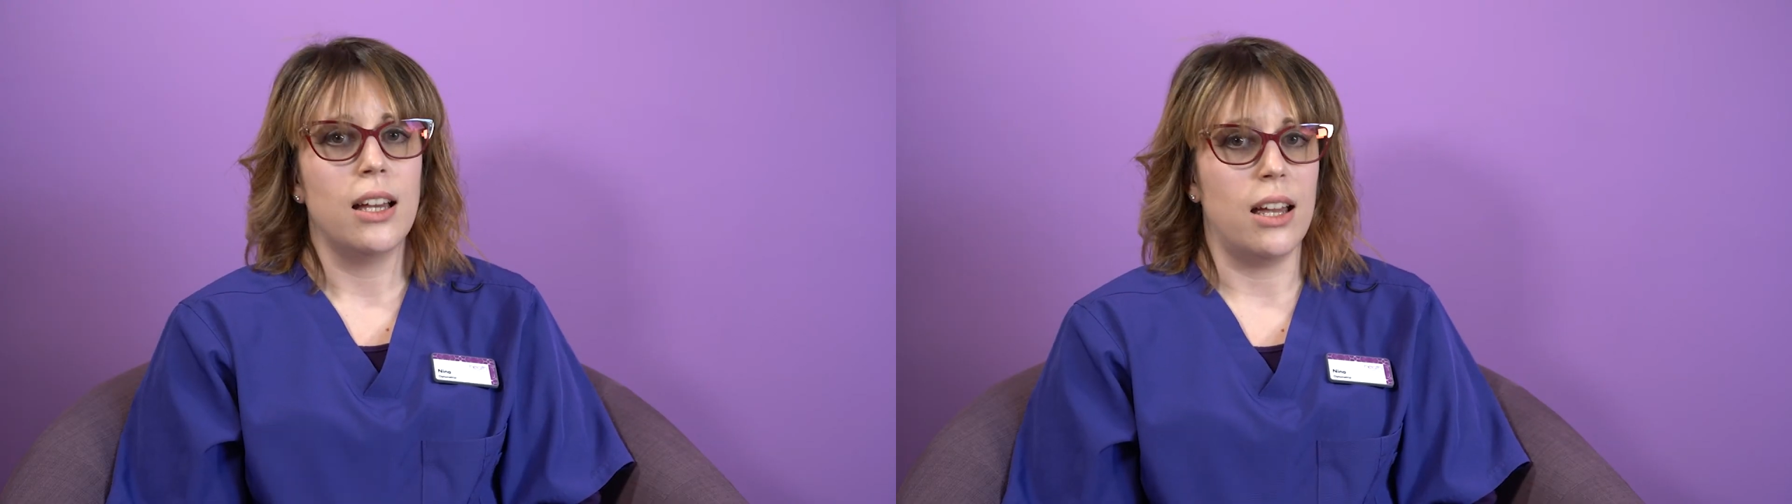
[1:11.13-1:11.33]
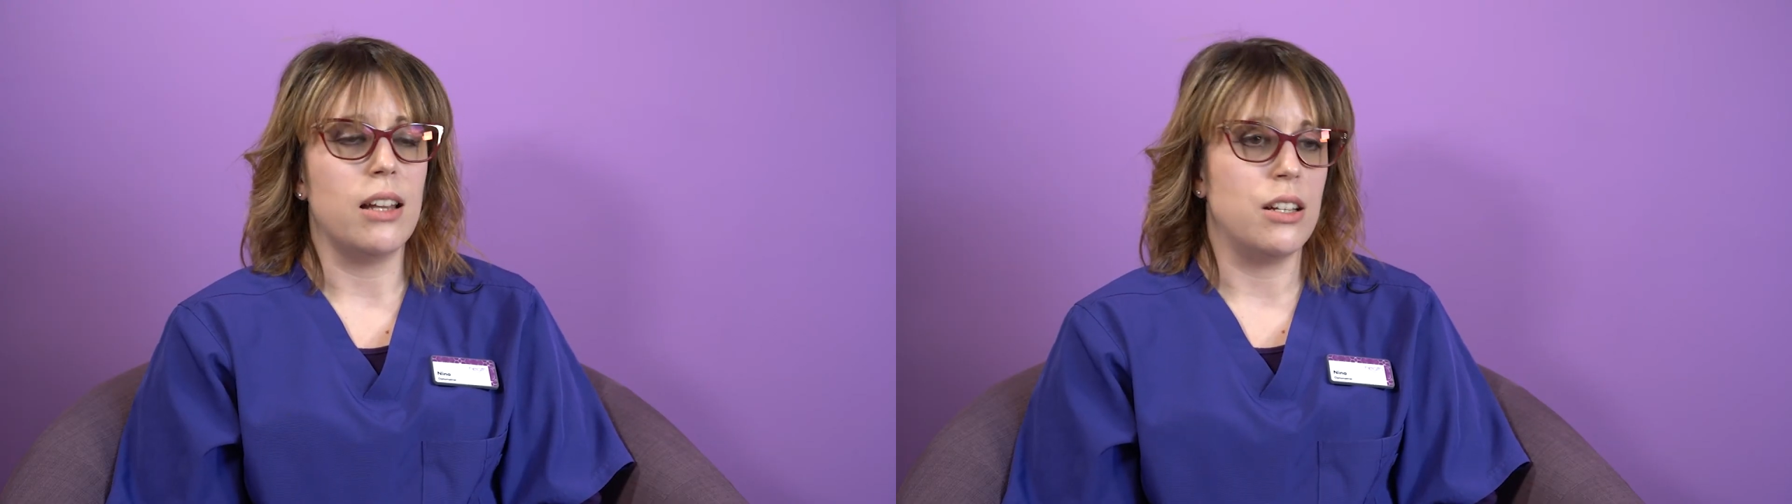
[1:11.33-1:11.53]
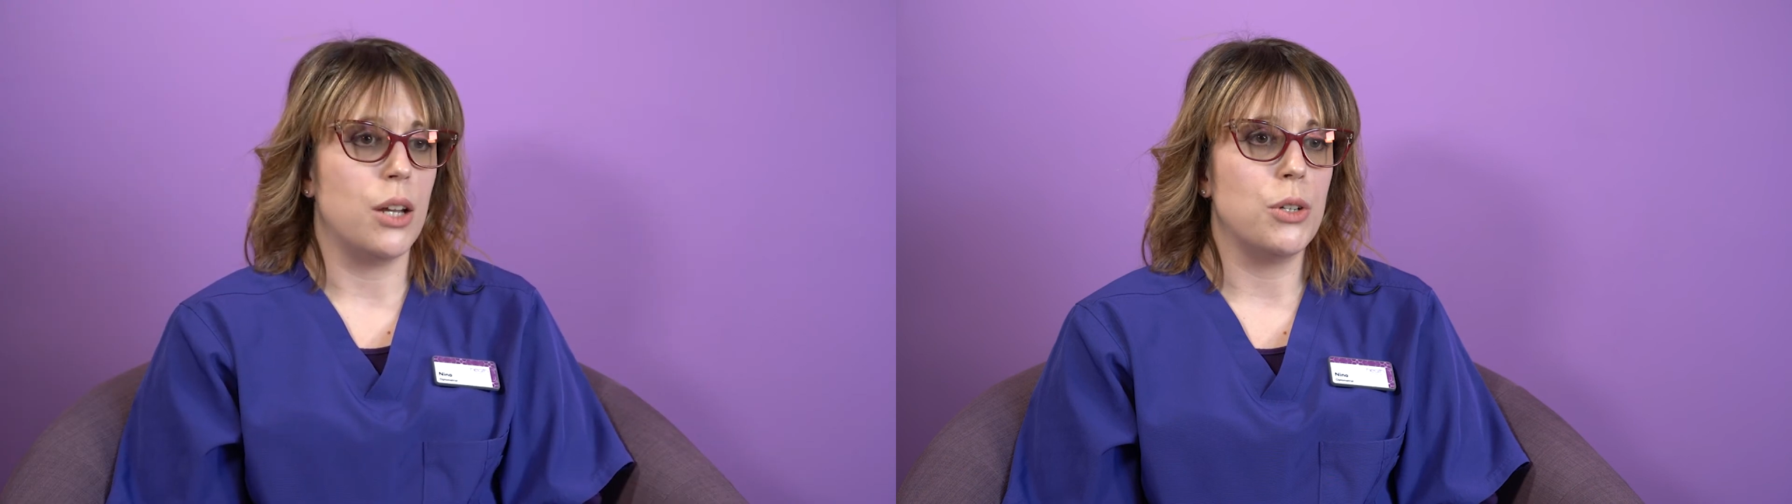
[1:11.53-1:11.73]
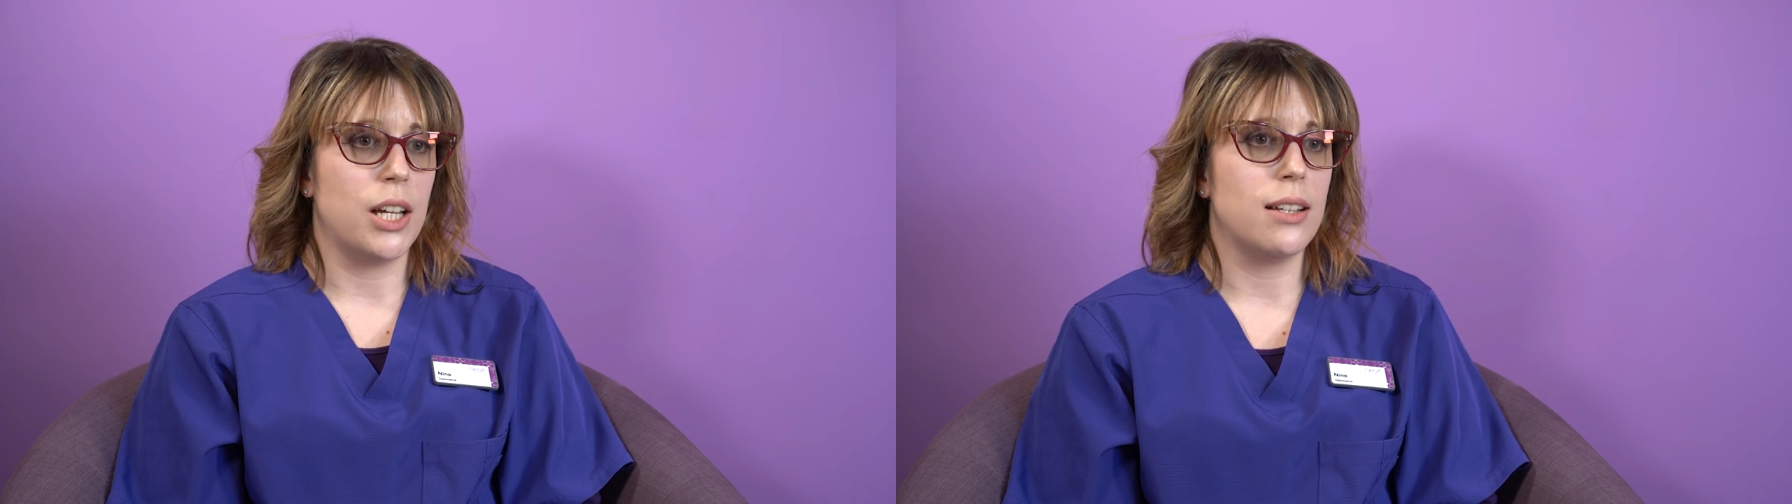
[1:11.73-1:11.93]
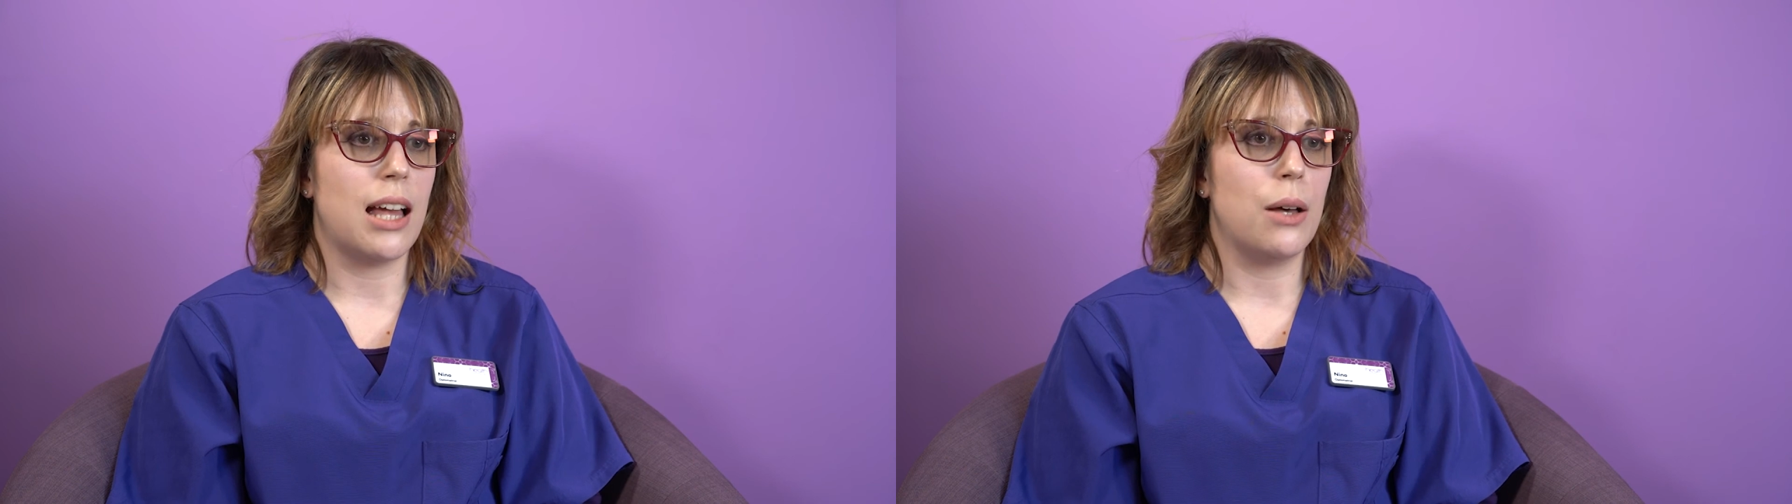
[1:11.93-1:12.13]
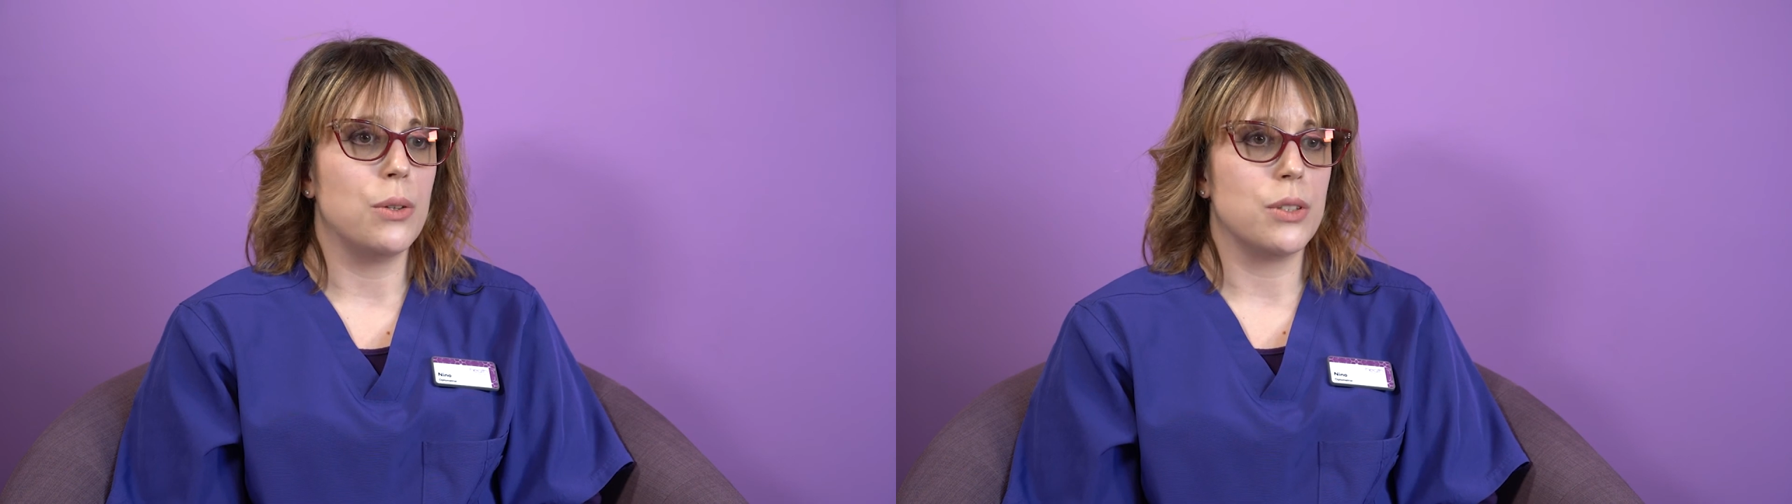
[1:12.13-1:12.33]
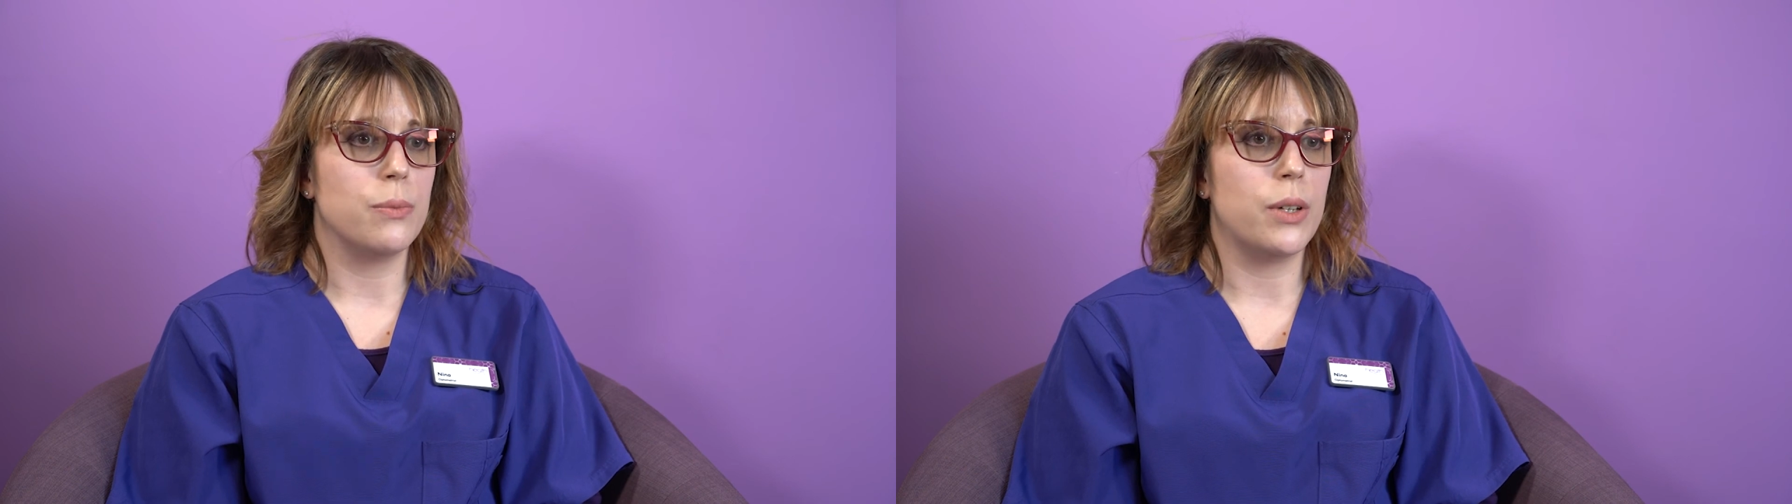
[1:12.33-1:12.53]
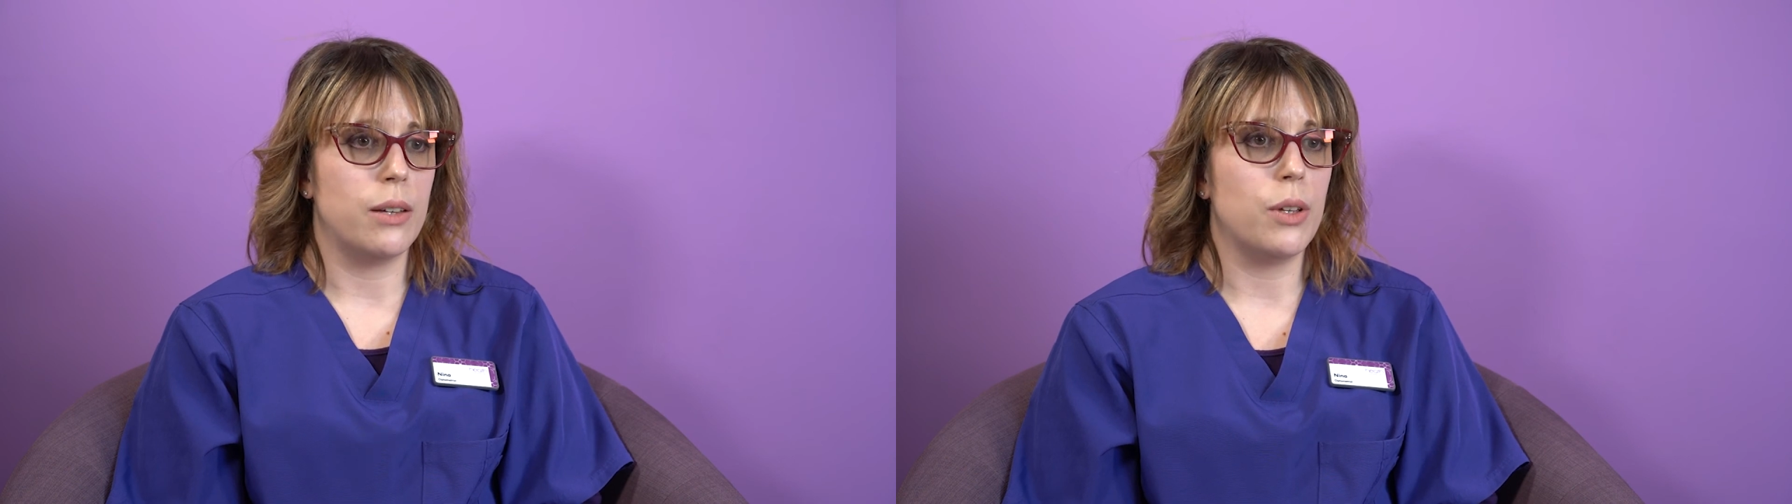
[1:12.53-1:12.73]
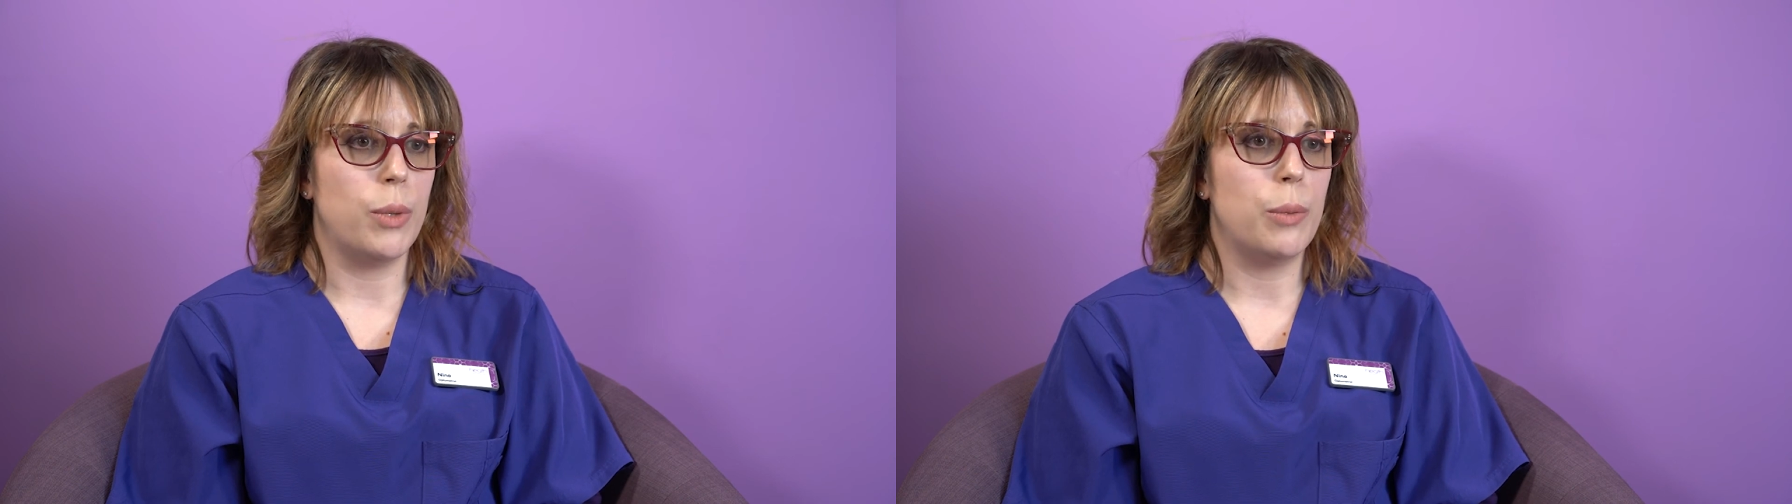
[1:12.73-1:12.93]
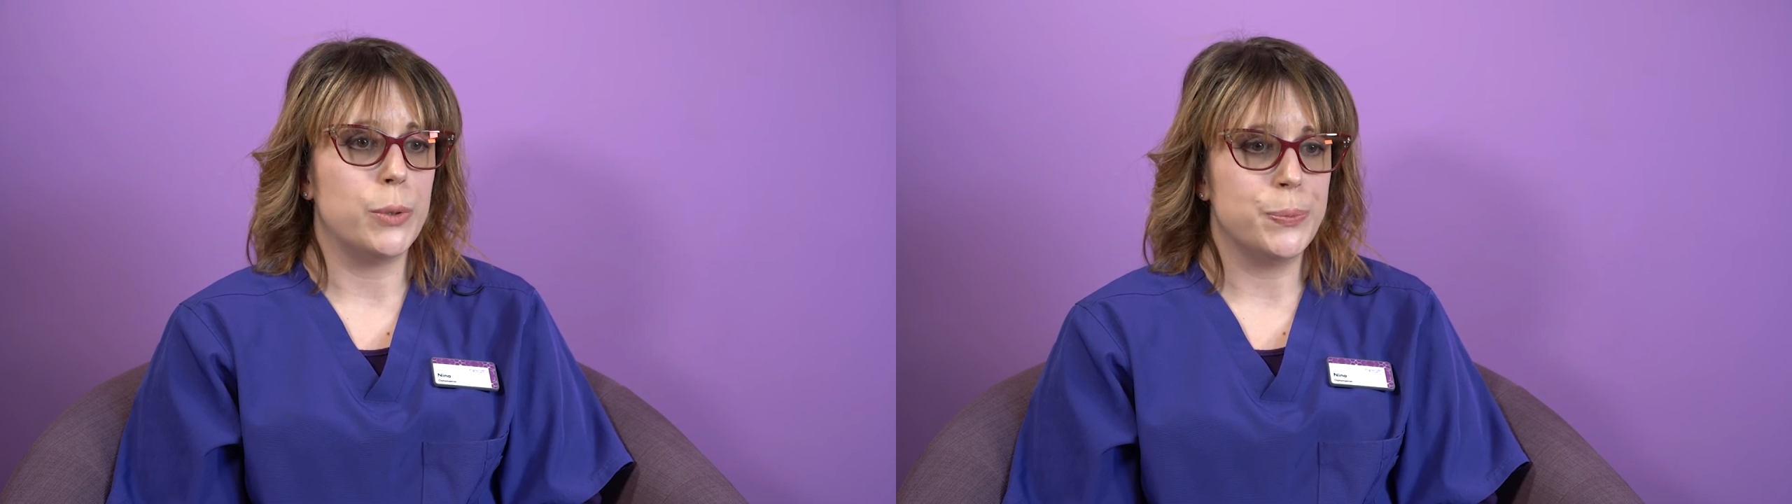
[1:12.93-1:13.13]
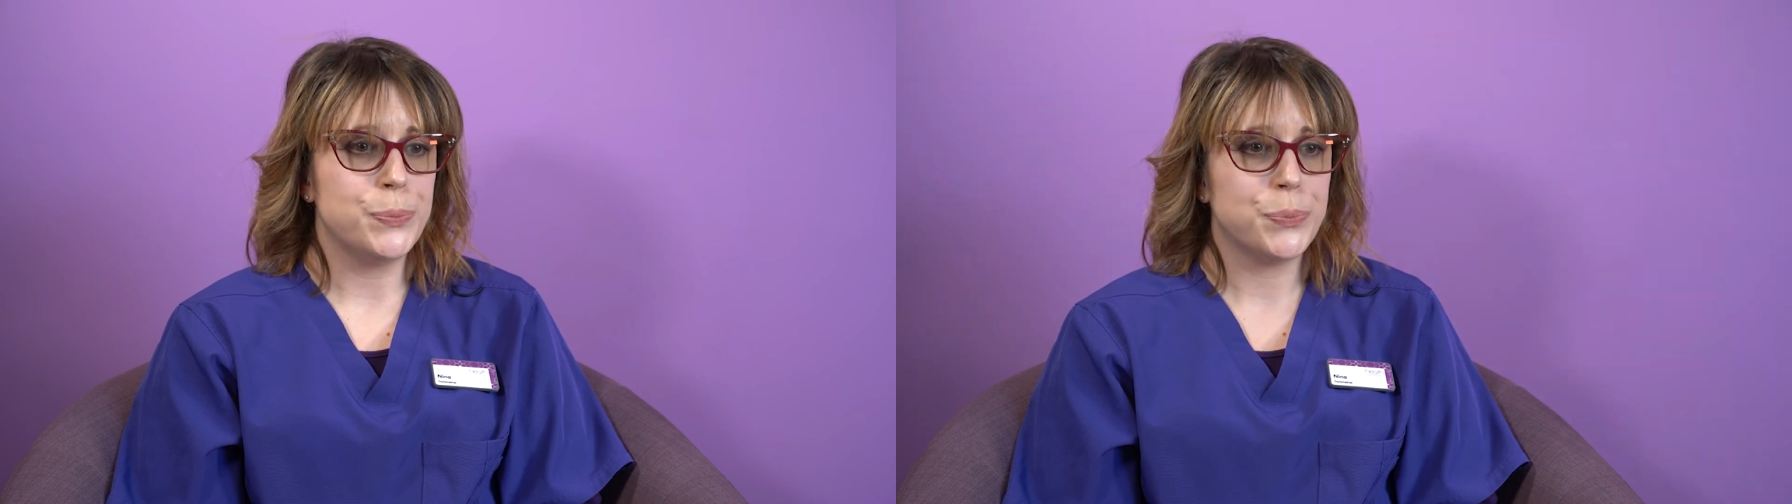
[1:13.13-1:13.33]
and don't share towels with people.